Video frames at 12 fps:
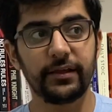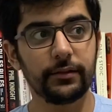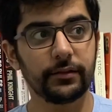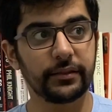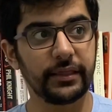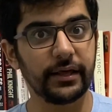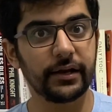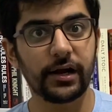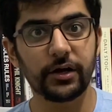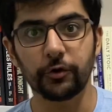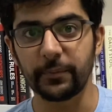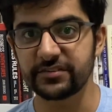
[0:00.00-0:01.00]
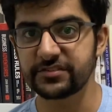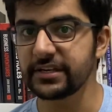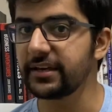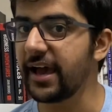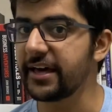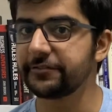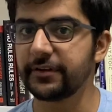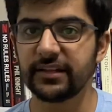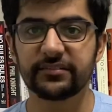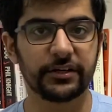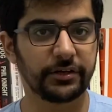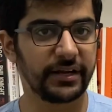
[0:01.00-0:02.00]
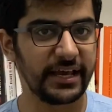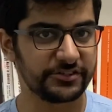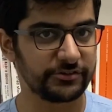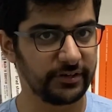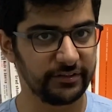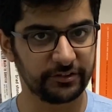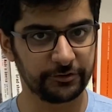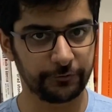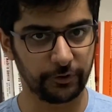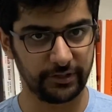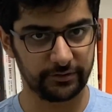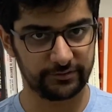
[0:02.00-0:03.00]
Well, there are domestic as well as international reasons for